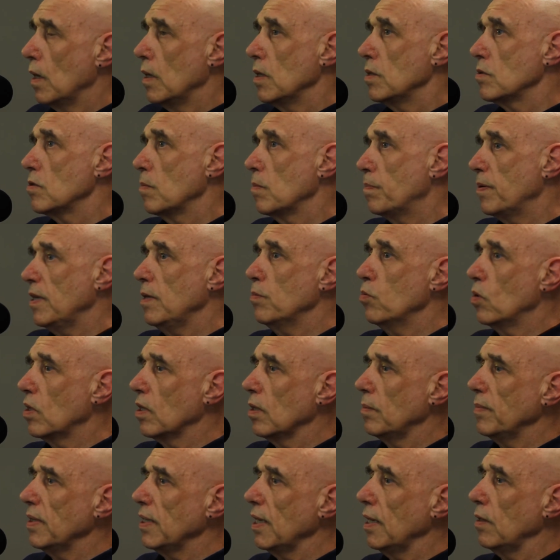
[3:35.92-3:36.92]
So people
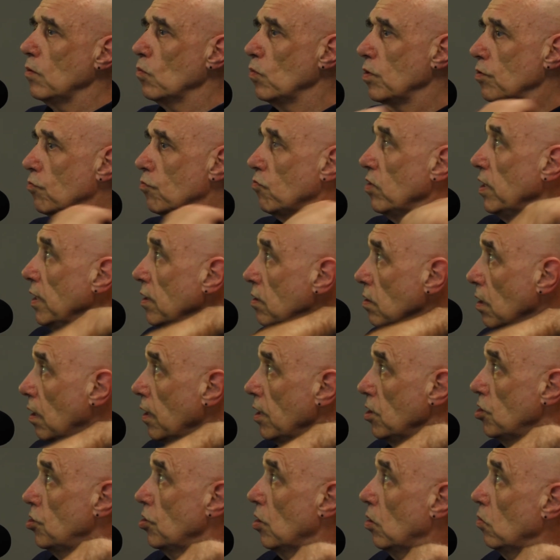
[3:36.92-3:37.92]
coming in with really
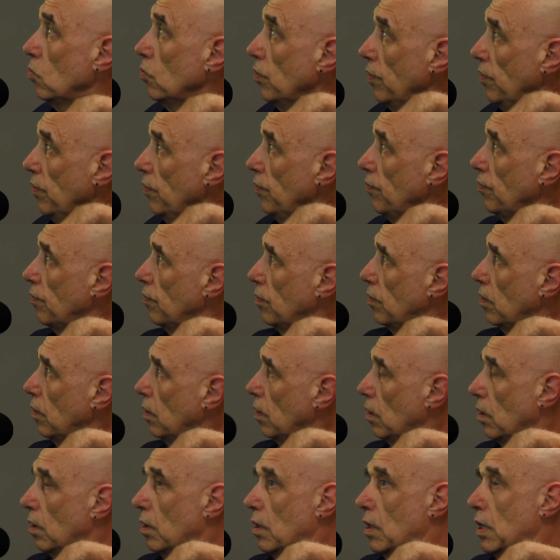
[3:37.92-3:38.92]
tight shoulders,
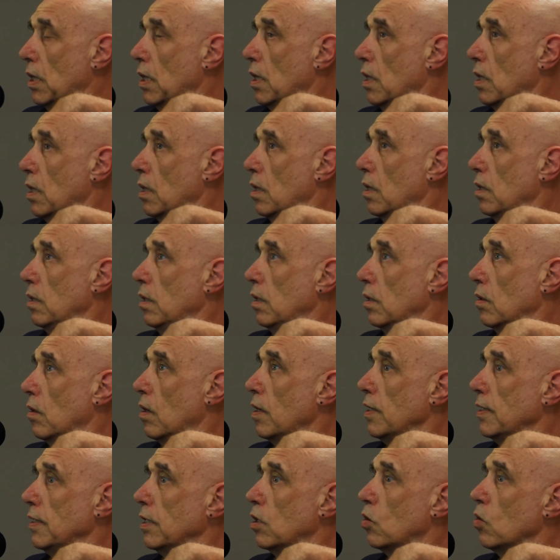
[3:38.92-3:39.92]

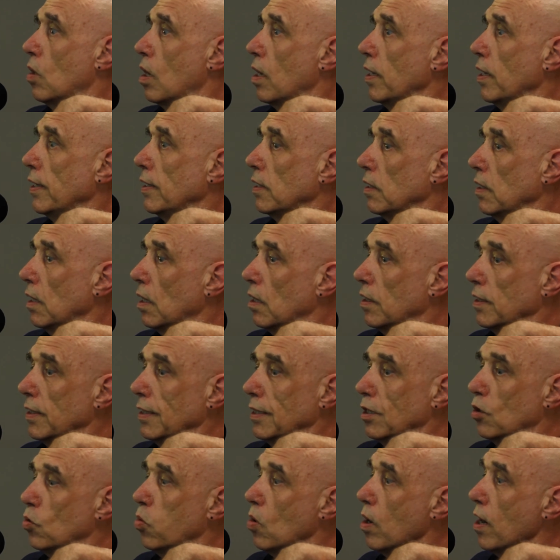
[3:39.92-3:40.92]
I'd
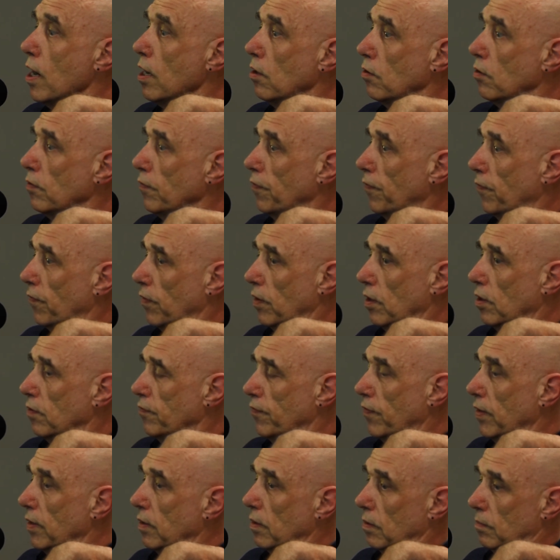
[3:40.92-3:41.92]
inquire
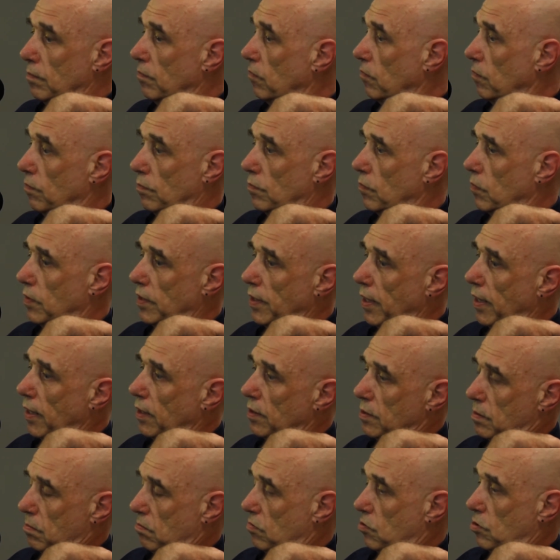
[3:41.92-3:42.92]
of their
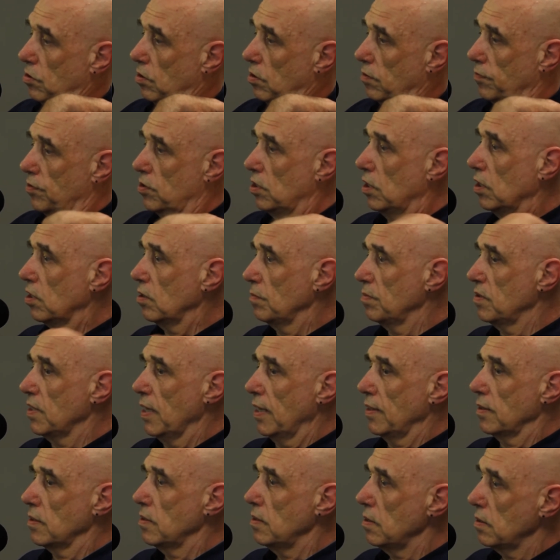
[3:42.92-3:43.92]
sort of
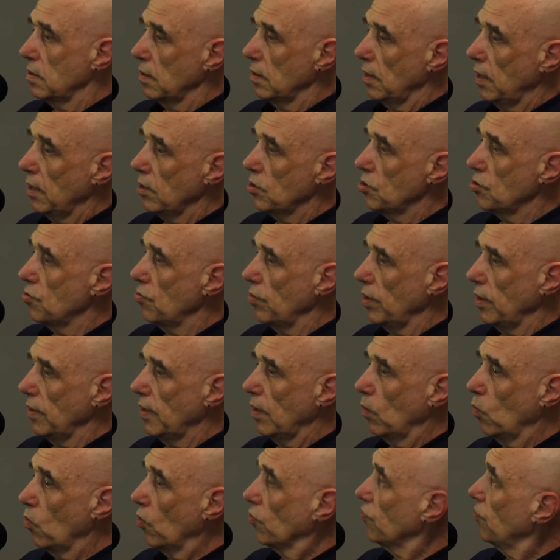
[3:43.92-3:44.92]
circumstances and history. There
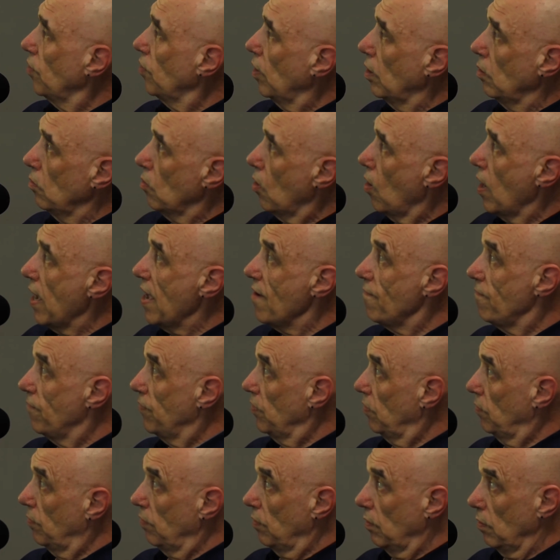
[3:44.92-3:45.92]
was no
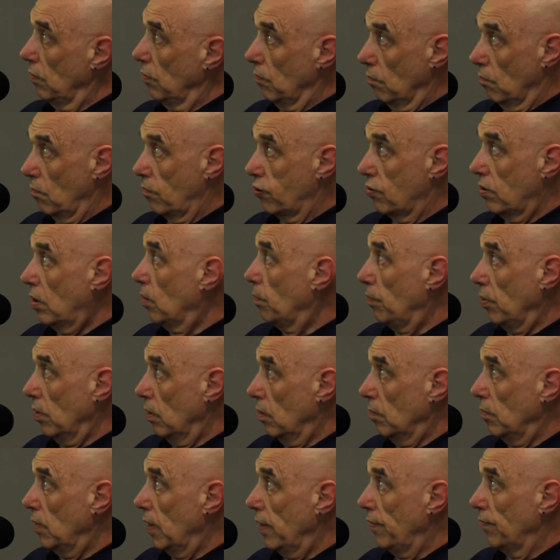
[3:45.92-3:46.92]
evident
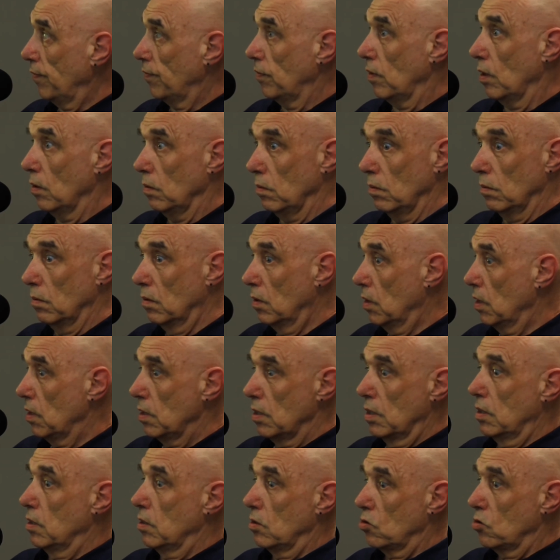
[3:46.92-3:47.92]
problem. There's no
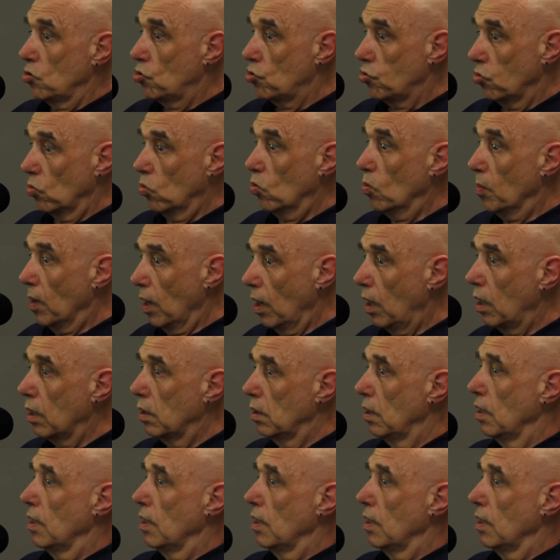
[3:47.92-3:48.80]
trauma.